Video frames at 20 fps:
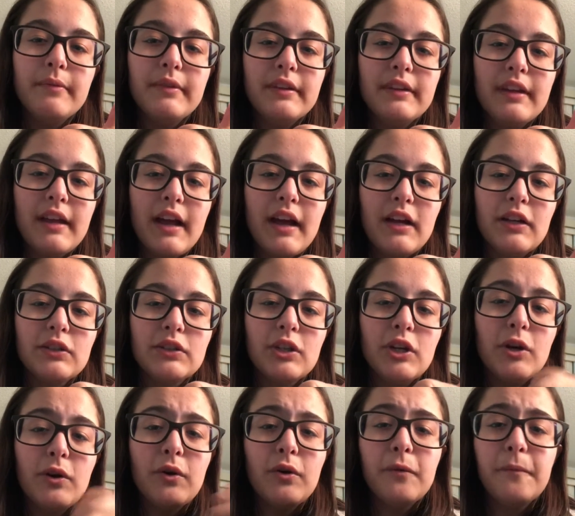yeah,
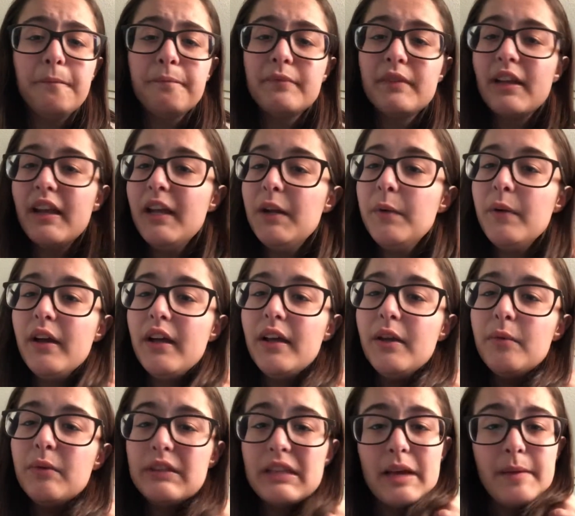so
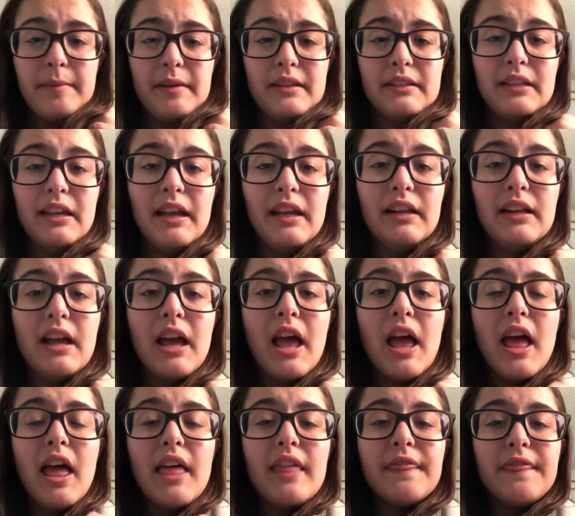anyway, with that being said,
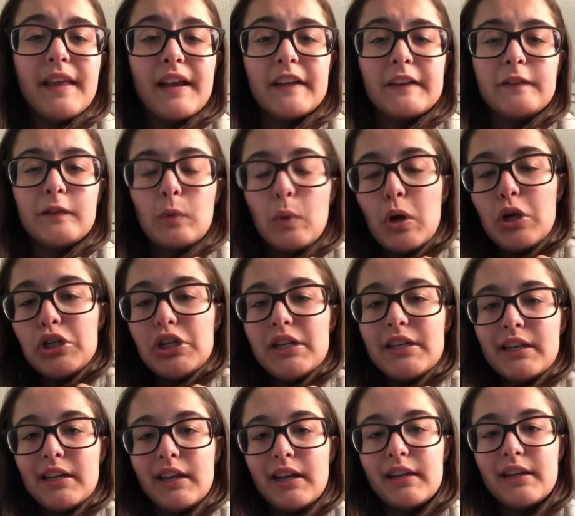thanks for
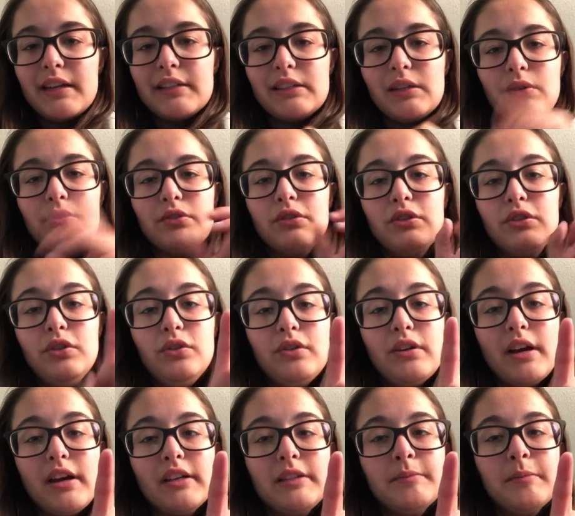watching, and I guess I'll see you
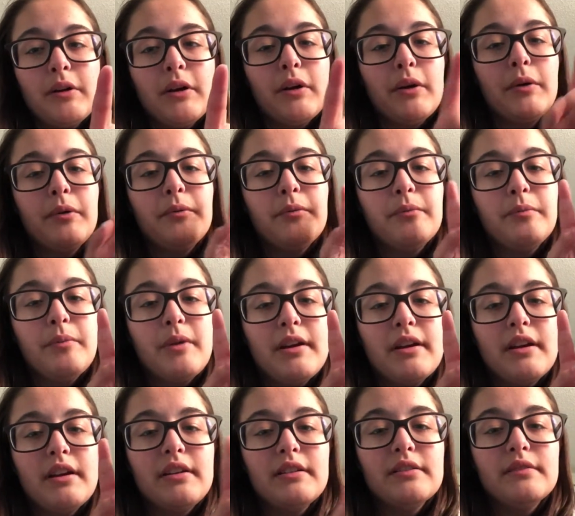guys tomorrow.
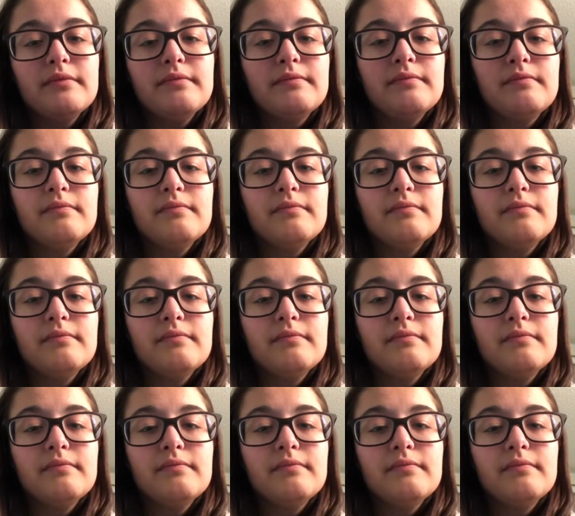Bye, guys.